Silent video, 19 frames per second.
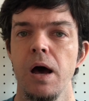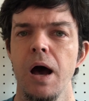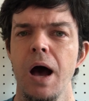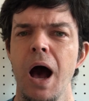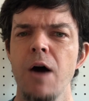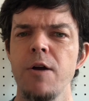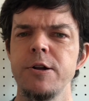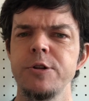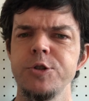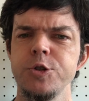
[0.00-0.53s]

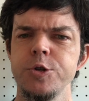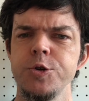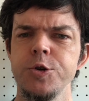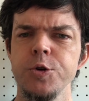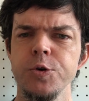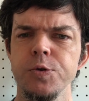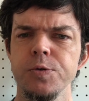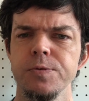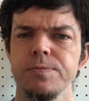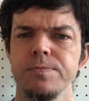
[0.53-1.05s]
How did you
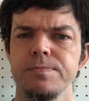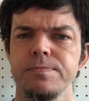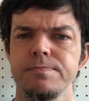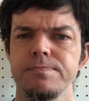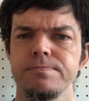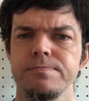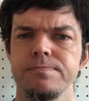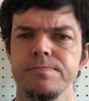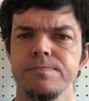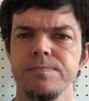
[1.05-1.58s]
do?
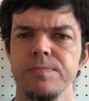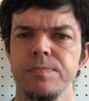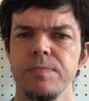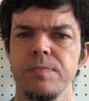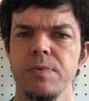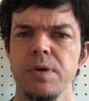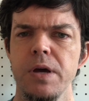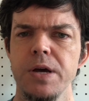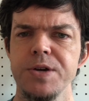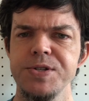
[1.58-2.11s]

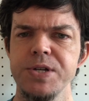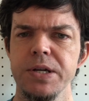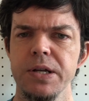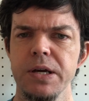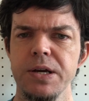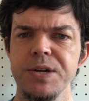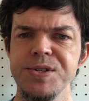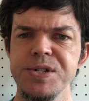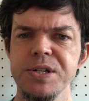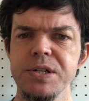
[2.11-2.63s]
Is it
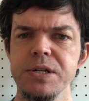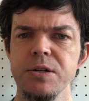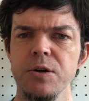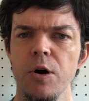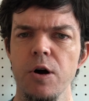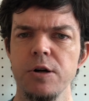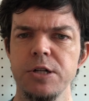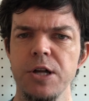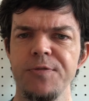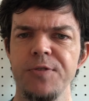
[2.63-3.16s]
easy
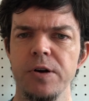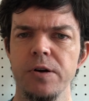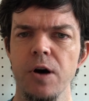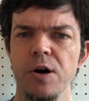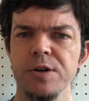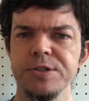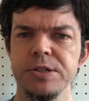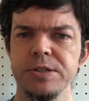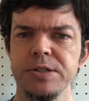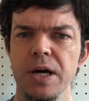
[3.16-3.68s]
or
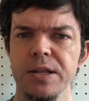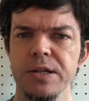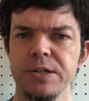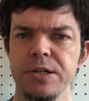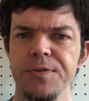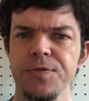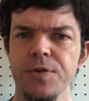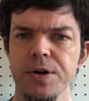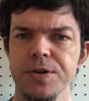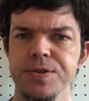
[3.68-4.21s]
difficult to tell the
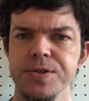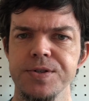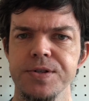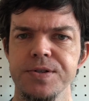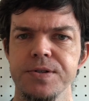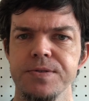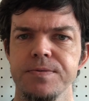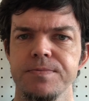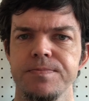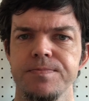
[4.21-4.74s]

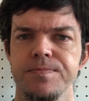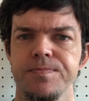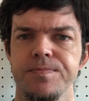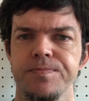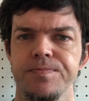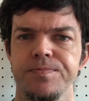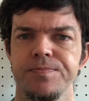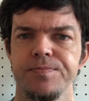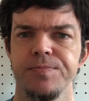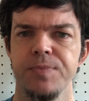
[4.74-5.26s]
difference?
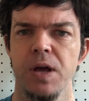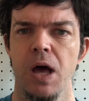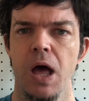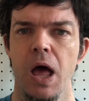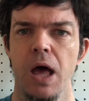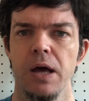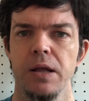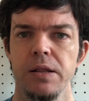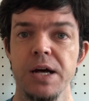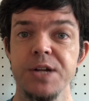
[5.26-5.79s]

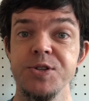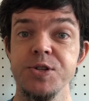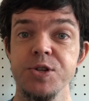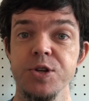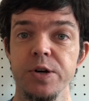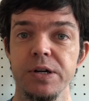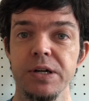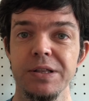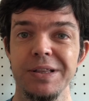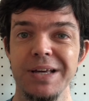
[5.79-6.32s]
Let's
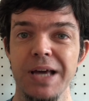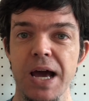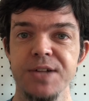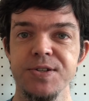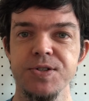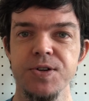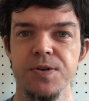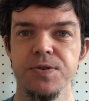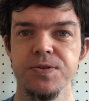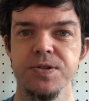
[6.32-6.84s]
look at the
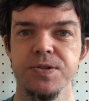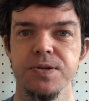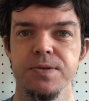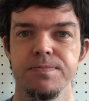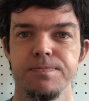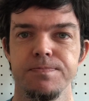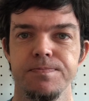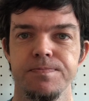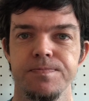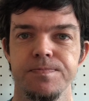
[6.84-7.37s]
answers.